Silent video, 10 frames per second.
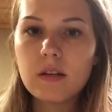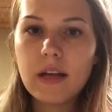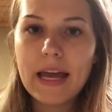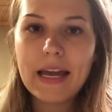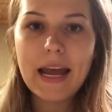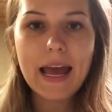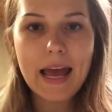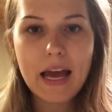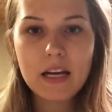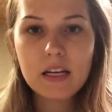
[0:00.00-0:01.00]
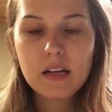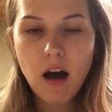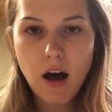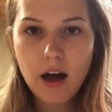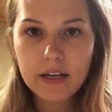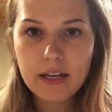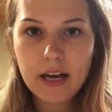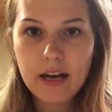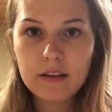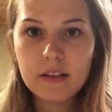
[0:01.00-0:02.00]
an
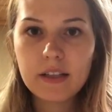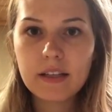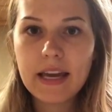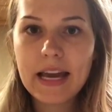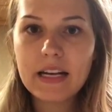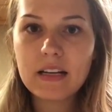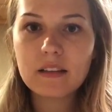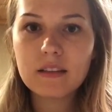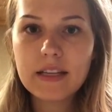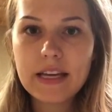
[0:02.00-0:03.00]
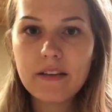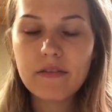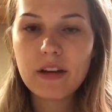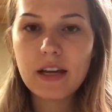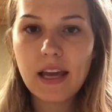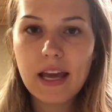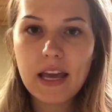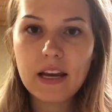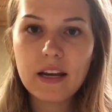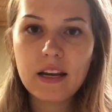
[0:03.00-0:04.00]
anaconda can live
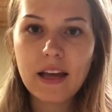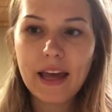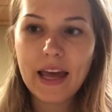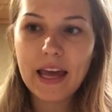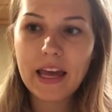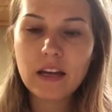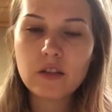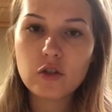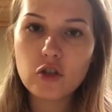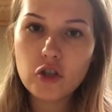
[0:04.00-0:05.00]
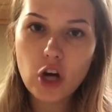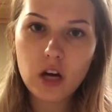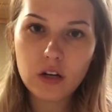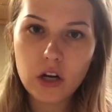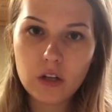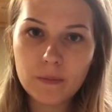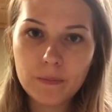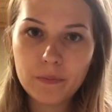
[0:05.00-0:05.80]
in a jungle.